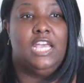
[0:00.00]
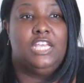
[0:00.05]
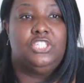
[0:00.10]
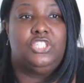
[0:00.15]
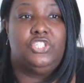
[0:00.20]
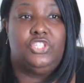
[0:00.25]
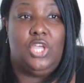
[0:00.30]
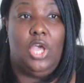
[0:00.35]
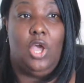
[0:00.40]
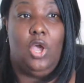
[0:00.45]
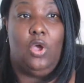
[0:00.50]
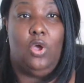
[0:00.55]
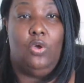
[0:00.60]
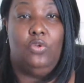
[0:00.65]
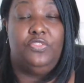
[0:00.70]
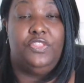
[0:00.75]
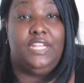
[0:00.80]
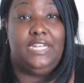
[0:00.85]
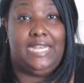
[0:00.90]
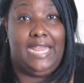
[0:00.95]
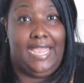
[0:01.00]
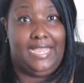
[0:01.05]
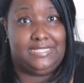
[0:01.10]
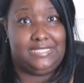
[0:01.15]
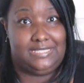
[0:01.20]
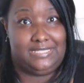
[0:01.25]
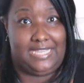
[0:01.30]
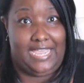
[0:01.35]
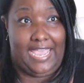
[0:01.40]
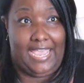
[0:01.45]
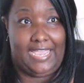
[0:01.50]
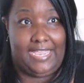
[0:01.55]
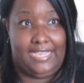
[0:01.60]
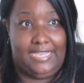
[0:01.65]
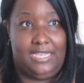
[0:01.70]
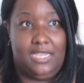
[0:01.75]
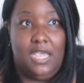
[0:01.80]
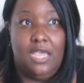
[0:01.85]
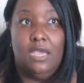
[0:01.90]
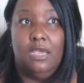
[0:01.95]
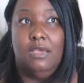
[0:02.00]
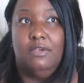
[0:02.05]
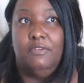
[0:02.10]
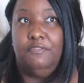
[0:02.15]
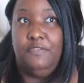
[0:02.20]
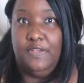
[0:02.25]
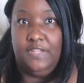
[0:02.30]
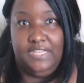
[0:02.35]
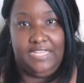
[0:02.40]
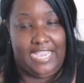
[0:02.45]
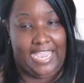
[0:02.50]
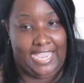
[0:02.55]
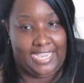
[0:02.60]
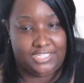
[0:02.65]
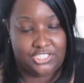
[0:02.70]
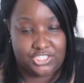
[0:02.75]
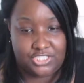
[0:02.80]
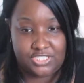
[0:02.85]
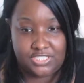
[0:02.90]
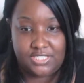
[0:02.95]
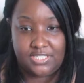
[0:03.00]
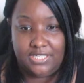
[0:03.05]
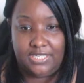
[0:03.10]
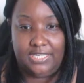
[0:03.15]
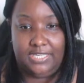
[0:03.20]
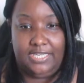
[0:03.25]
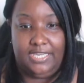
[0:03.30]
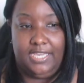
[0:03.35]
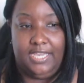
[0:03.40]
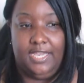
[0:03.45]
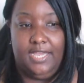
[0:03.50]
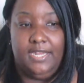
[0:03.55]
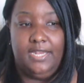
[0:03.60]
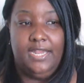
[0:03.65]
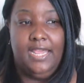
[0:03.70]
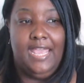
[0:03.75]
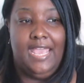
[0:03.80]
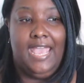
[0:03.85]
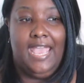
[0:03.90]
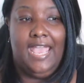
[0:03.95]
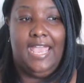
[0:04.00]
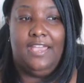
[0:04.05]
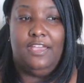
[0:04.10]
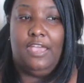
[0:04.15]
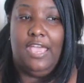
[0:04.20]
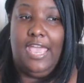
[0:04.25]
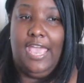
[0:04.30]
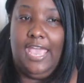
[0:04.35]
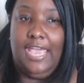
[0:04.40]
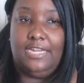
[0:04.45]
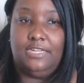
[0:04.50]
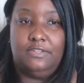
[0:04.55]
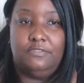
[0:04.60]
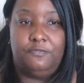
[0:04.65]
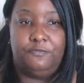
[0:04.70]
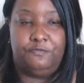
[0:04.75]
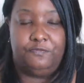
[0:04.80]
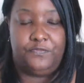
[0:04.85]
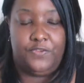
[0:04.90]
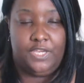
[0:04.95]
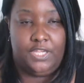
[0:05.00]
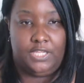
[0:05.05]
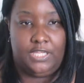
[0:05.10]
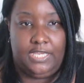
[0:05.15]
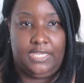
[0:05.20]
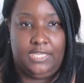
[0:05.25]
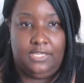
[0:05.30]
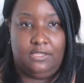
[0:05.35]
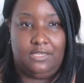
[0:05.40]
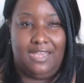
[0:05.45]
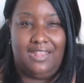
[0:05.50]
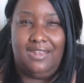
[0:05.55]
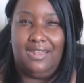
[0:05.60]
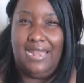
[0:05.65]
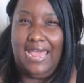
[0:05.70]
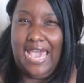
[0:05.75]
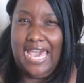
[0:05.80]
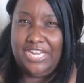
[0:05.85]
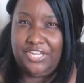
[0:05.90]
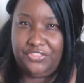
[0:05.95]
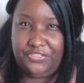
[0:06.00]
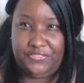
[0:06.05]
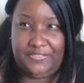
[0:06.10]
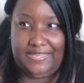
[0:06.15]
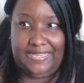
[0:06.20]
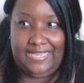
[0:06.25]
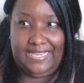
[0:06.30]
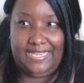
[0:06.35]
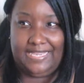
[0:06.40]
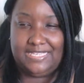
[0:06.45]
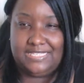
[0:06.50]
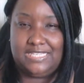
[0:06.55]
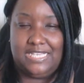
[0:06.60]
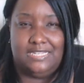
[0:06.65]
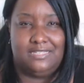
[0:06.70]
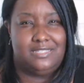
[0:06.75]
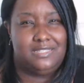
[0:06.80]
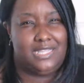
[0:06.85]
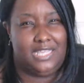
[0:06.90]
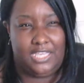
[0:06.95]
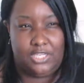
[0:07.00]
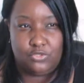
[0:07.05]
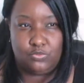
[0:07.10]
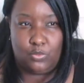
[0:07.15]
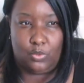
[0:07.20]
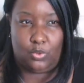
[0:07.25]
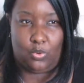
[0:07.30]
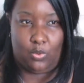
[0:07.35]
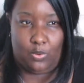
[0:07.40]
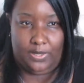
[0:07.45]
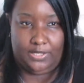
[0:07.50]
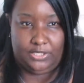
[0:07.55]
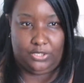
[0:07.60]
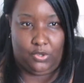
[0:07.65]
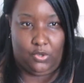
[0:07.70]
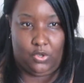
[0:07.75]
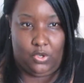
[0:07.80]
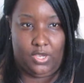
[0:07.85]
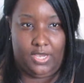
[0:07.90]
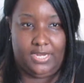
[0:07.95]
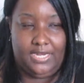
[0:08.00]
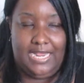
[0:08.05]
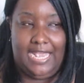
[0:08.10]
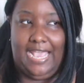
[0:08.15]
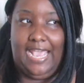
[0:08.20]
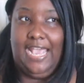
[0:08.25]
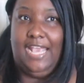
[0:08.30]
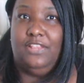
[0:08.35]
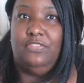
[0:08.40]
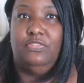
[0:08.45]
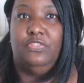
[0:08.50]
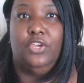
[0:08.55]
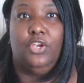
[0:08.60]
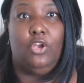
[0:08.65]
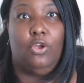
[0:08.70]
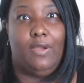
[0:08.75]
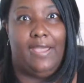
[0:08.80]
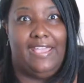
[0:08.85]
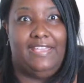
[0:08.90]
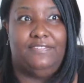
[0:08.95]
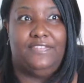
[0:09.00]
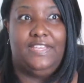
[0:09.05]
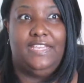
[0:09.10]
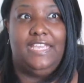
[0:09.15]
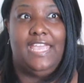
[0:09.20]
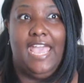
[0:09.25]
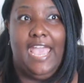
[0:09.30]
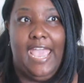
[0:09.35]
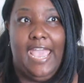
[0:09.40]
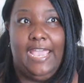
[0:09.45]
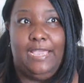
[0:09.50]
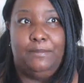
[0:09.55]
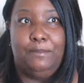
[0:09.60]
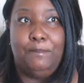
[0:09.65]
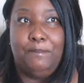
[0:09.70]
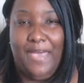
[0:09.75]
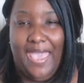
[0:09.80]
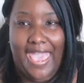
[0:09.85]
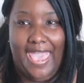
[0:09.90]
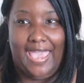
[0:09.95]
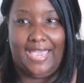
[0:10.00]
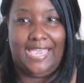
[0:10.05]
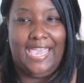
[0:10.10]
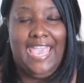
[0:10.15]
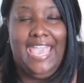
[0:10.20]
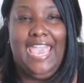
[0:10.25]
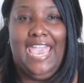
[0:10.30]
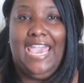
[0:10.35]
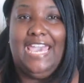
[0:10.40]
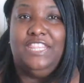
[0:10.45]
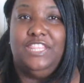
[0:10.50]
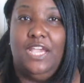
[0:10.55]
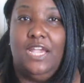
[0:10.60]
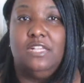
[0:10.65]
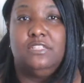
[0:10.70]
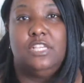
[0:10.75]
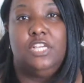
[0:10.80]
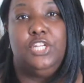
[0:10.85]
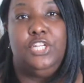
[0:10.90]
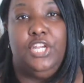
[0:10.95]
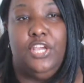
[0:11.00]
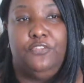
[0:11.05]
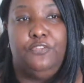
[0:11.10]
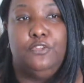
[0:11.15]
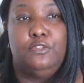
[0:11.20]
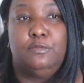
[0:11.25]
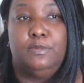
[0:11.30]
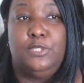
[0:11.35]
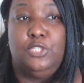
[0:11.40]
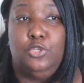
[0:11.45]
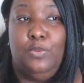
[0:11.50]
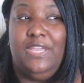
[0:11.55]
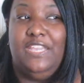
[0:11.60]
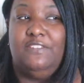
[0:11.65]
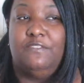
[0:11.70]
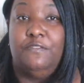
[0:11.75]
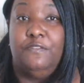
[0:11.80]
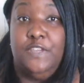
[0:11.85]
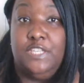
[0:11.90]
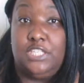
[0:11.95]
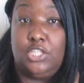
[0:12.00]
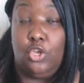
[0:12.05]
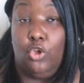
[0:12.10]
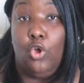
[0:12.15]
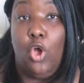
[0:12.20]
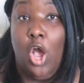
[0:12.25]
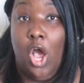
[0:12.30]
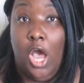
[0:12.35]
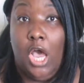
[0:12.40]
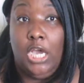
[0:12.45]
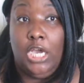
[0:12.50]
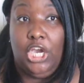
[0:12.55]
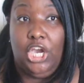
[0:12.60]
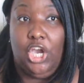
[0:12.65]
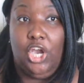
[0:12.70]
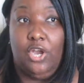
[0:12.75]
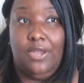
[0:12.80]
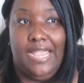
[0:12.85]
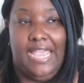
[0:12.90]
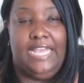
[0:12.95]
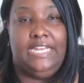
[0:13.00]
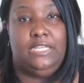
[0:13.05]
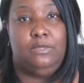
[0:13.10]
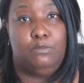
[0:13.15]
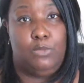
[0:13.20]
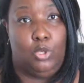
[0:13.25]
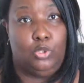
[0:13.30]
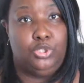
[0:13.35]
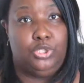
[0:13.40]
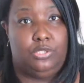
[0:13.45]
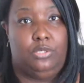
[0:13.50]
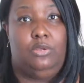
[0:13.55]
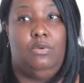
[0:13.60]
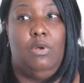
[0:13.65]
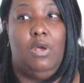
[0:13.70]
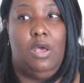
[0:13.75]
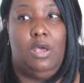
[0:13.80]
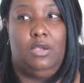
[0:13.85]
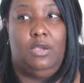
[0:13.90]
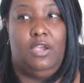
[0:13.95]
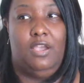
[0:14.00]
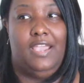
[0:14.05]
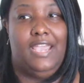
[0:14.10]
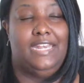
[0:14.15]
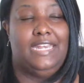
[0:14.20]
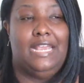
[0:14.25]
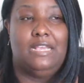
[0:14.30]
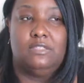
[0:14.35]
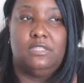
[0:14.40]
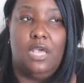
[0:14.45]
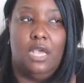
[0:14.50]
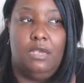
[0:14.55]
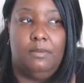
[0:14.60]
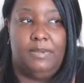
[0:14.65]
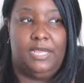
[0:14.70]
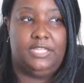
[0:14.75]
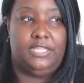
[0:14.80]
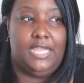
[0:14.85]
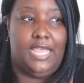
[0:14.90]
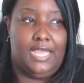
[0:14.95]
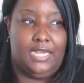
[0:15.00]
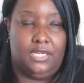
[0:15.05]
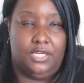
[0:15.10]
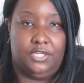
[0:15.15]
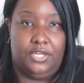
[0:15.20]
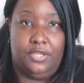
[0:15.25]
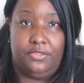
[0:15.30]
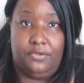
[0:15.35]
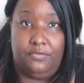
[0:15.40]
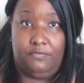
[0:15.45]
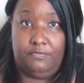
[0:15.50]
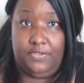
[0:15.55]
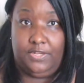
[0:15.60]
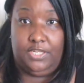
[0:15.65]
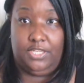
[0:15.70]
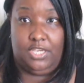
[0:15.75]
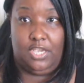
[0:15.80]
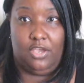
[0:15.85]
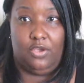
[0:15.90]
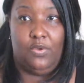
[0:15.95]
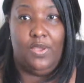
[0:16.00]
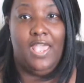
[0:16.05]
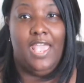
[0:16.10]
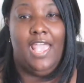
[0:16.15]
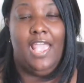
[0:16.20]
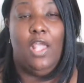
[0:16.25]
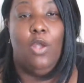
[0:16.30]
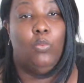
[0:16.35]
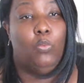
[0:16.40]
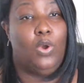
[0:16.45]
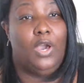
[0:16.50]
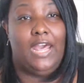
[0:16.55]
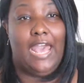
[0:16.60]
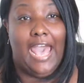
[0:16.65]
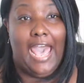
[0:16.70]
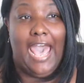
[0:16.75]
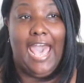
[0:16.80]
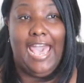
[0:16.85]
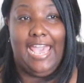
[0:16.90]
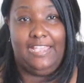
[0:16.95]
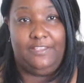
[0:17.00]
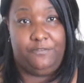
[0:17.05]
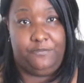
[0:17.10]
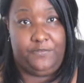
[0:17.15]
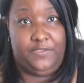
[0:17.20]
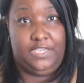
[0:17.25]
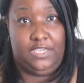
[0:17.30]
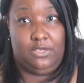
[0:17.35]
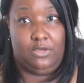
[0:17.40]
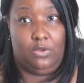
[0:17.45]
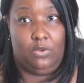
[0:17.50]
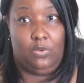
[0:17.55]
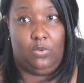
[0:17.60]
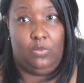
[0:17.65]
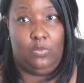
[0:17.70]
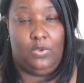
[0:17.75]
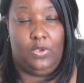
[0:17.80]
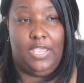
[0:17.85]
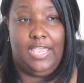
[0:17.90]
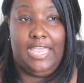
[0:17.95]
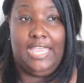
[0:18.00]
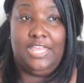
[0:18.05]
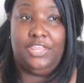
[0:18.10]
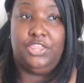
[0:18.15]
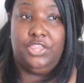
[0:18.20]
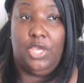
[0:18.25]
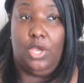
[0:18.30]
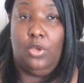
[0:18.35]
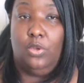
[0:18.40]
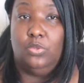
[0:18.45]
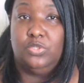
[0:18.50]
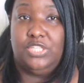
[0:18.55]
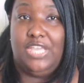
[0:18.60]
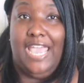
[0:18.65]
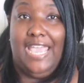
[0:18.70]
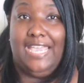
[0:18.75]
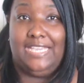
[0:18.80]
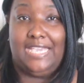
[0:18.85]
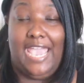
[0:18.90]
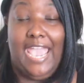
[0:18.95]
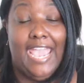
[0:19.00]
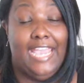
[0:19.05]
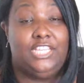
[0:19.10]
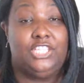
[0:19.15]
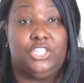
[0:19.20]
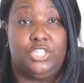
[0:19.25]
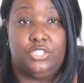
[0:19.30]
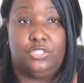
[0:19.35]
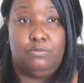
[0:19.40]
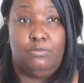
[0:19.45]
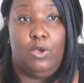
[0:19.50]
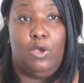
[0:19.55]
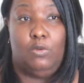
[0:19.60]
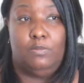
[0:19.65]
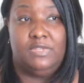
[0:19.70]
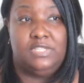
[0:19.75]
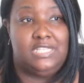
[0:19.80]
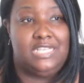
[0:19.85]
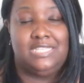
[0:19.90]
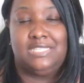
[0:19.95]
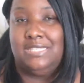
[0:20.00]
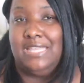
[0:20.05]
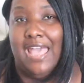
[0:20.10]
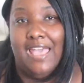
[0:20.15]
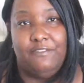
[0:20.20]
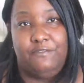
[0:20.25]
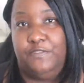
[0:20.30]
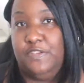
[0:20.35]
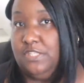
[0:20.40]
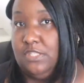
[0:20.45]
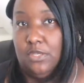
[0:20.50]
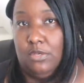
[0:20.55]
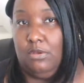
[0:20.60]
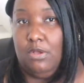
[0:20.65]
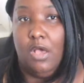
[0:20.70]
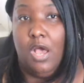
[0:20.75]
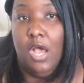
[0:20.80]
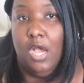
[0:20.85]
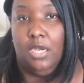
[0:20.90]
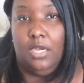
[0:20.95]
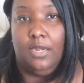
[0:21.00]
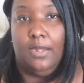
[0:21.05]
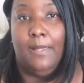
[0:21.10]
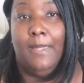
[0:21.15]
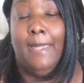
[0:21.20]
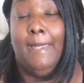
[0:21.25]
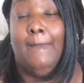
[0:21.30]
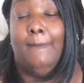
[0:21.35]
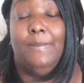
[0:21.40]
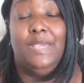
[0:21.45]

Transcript: So the next day, feeling anxious again and feeling a lot of things, and things were going on, and the craving came back. And there's a difference between physical hunger and emotional hunger, and I'll talk about that in another video. What I feel in those anxious moments, it's not physical hunger.